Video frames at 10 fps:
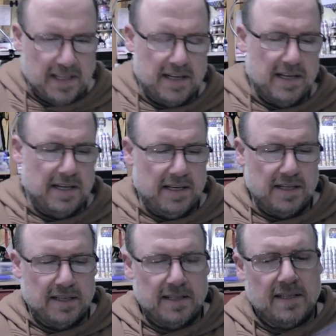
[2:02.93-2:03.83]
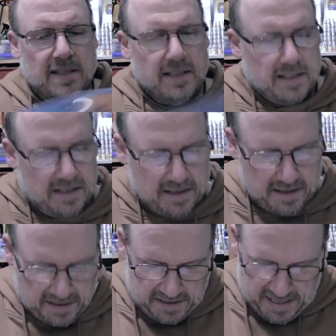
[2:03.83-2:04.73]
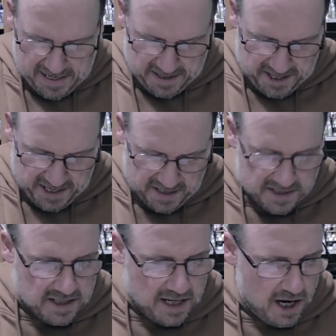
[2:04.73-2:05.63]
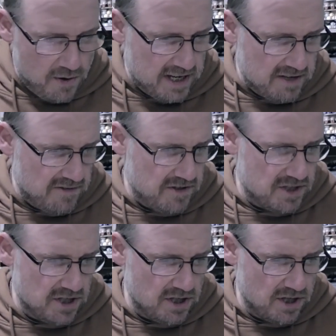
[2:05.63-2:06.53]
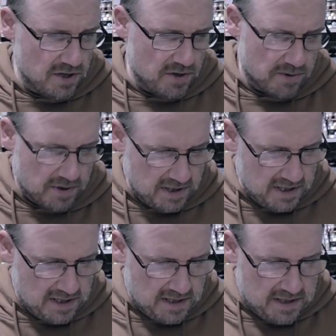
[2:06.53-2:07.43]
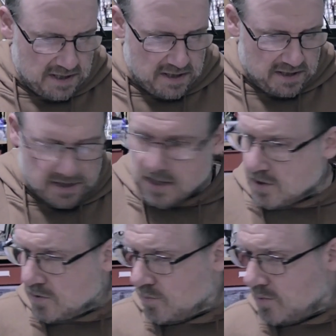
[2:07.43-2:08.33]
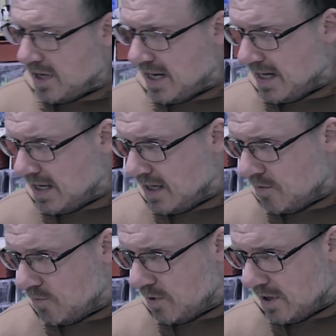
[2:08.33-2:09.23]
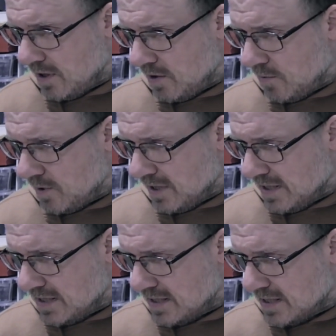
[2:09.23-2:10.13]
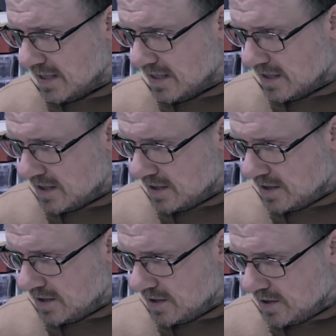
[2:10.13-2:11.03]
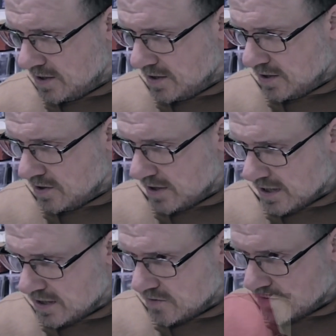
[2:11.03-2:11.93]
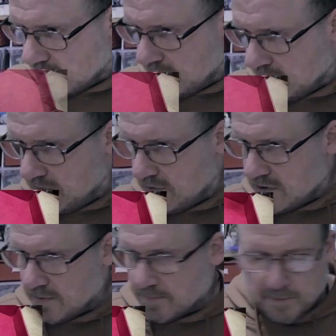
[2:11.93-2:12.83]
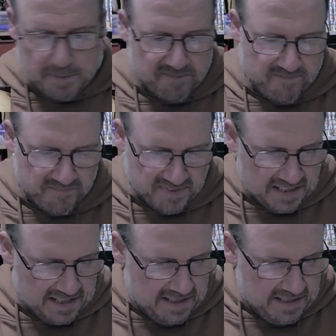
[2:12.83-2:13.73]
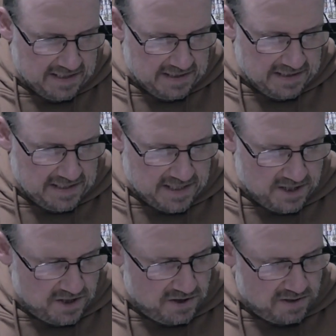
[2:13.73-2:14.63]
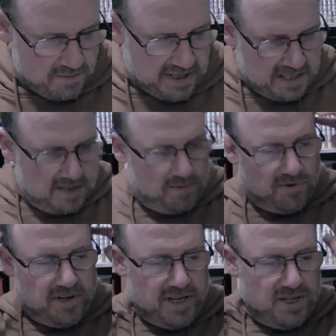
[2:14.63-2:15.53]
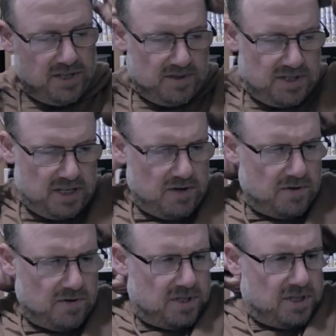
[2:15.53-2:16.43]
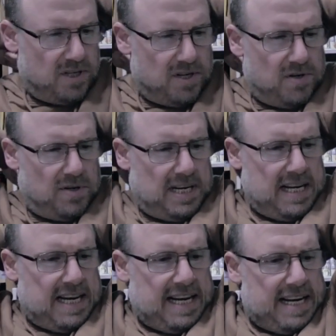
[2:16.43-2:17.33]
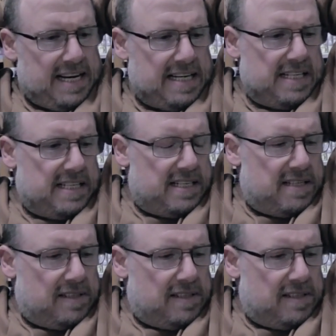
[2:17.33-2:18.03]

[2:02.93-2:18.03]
uh, get things going for Toulouse. So we will, we need to see the dice rolls. Let's do some exploration. So Toulouse is,